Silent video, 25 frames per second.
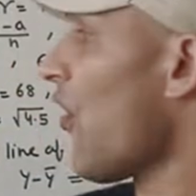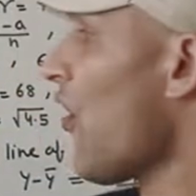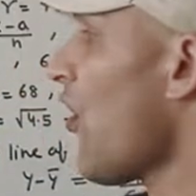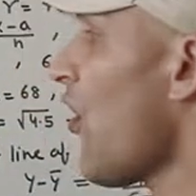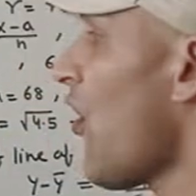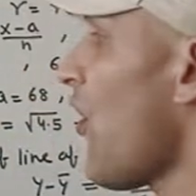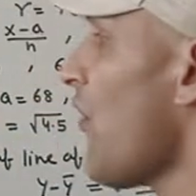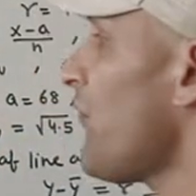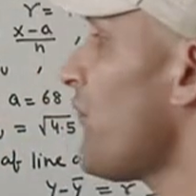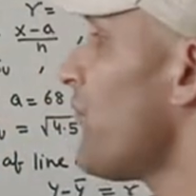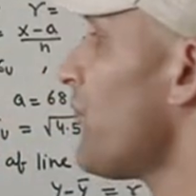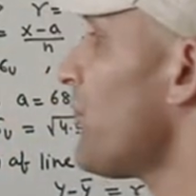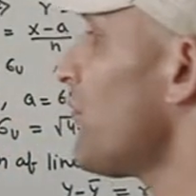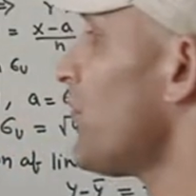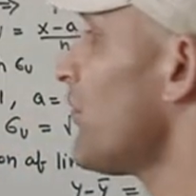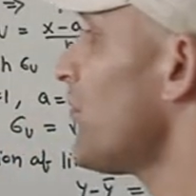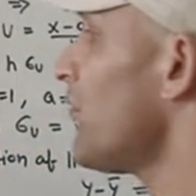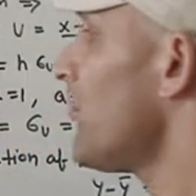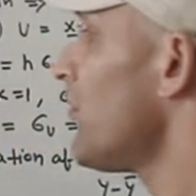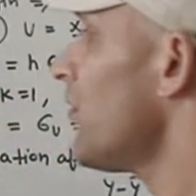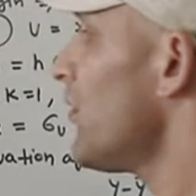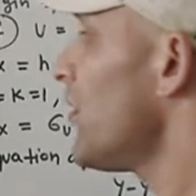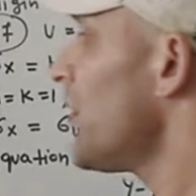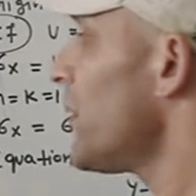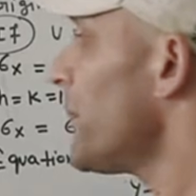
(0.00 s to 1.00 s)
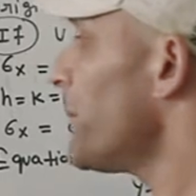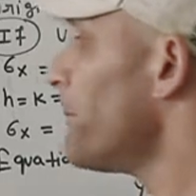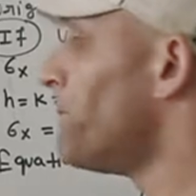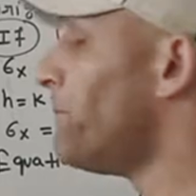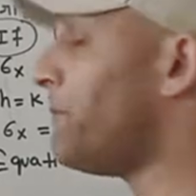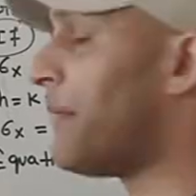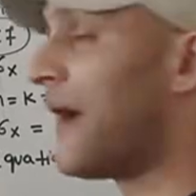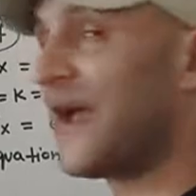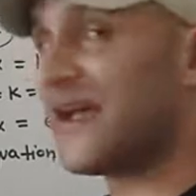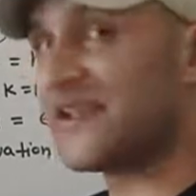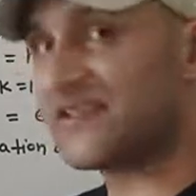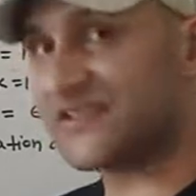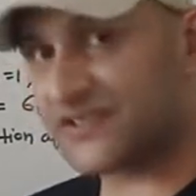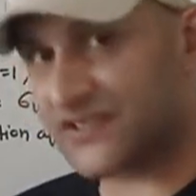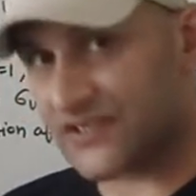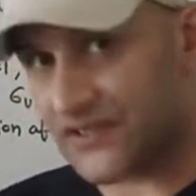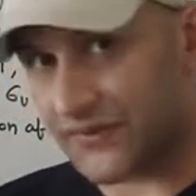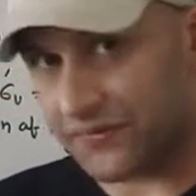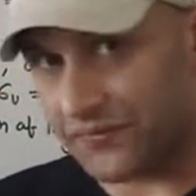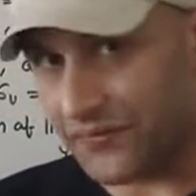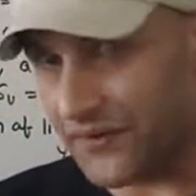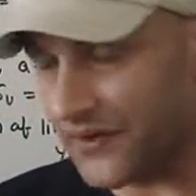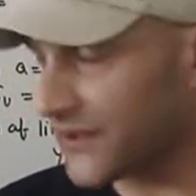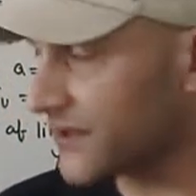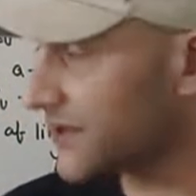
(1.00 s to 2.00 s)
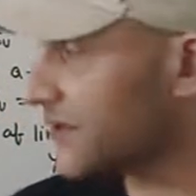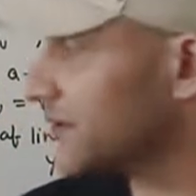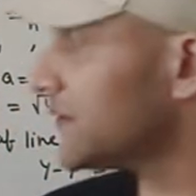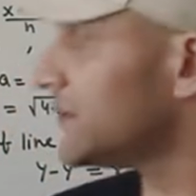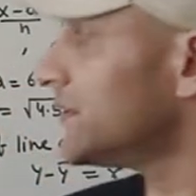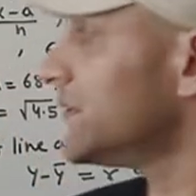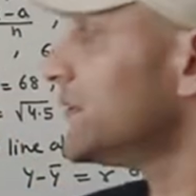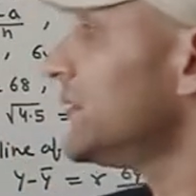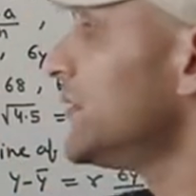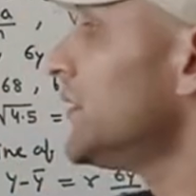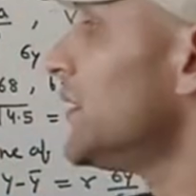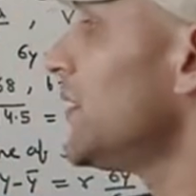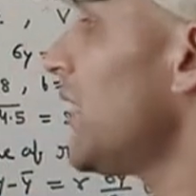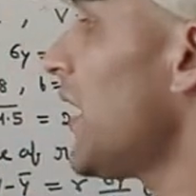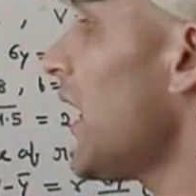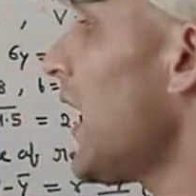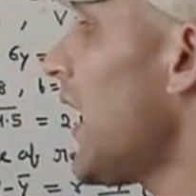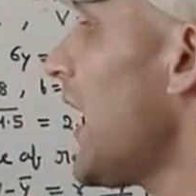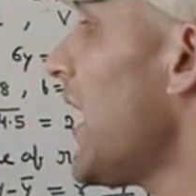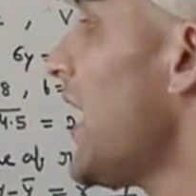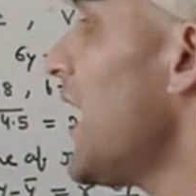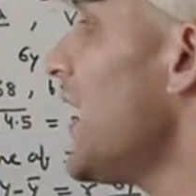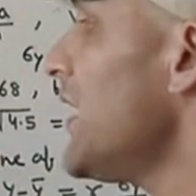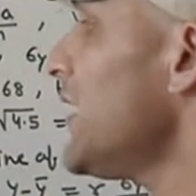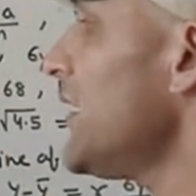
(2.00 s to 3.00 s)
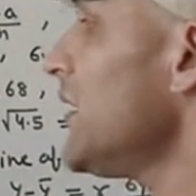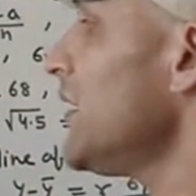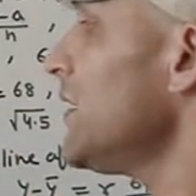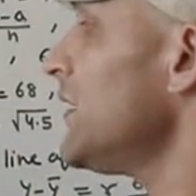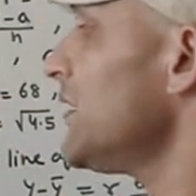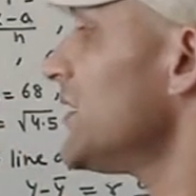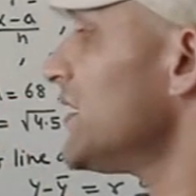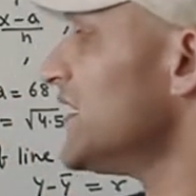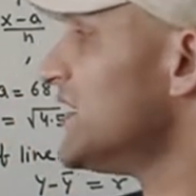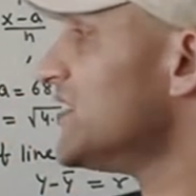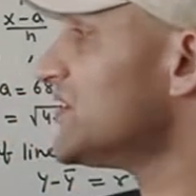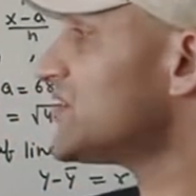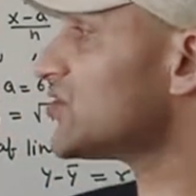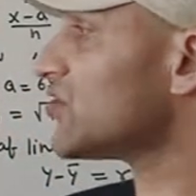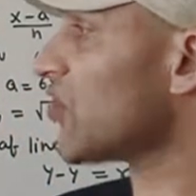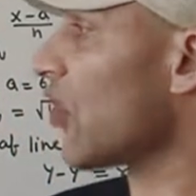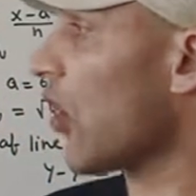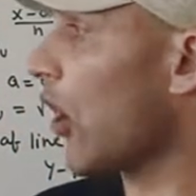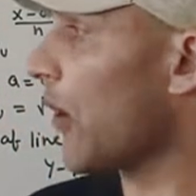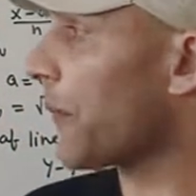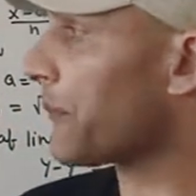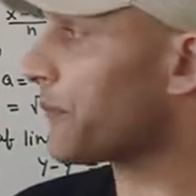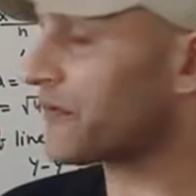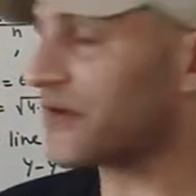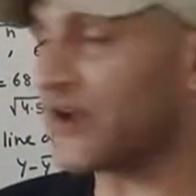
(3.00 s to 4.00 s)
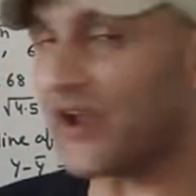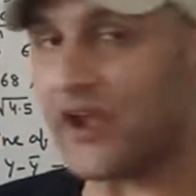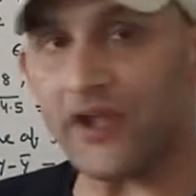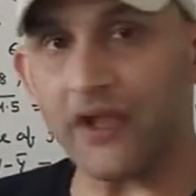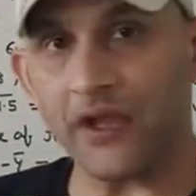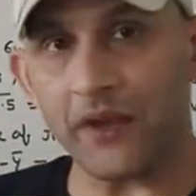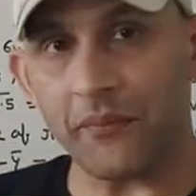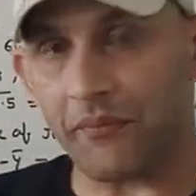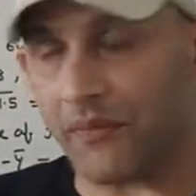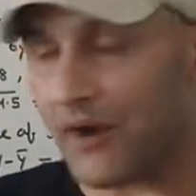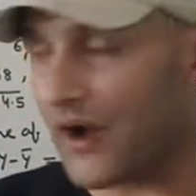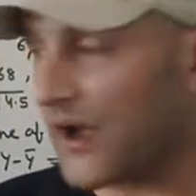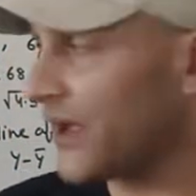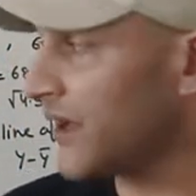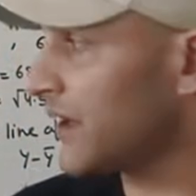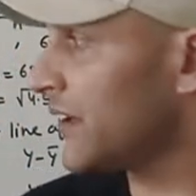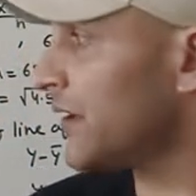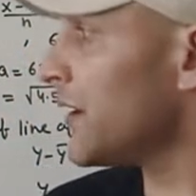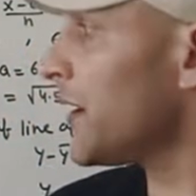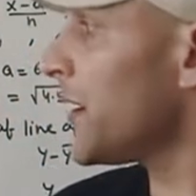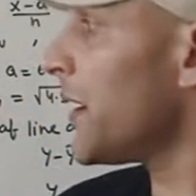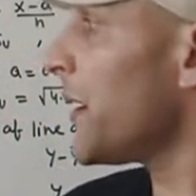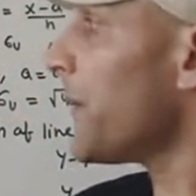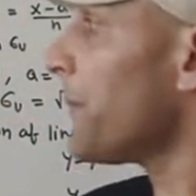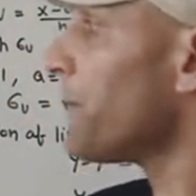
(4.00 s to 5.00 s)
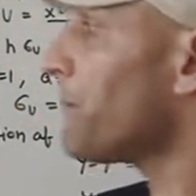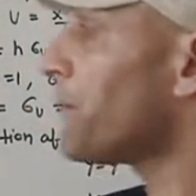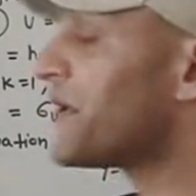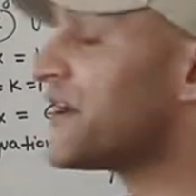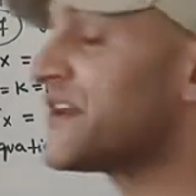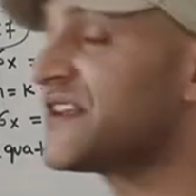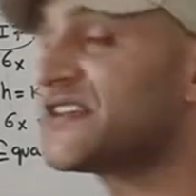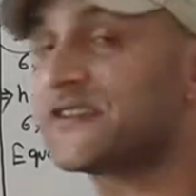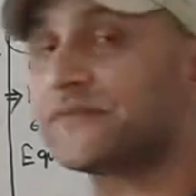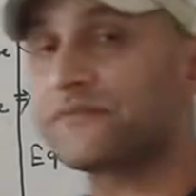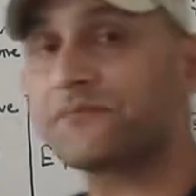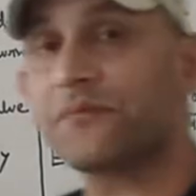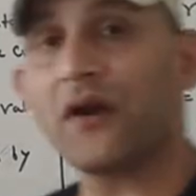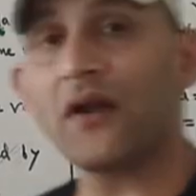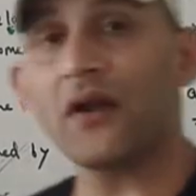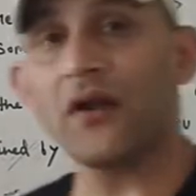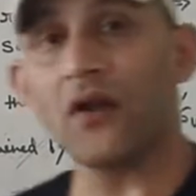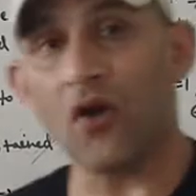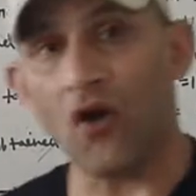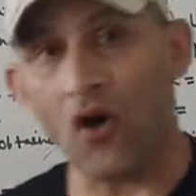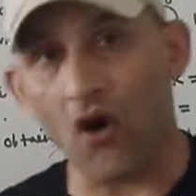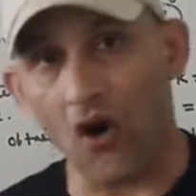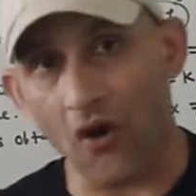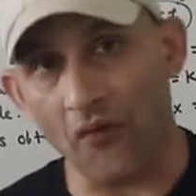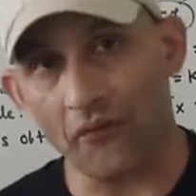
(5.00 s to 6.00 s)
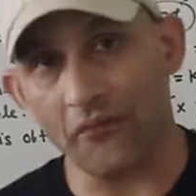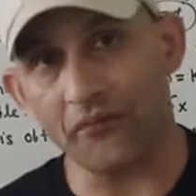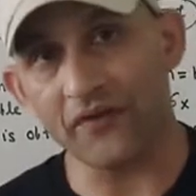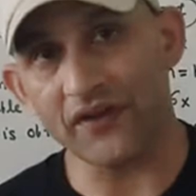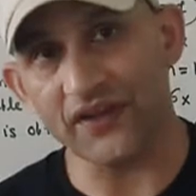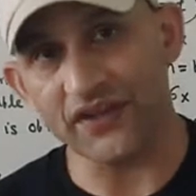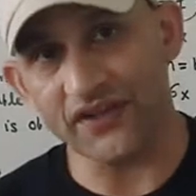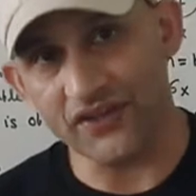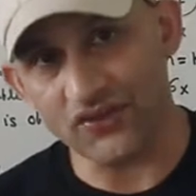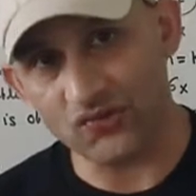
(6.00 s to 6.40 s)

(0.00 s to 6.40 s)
of best fit and is obtained by principle of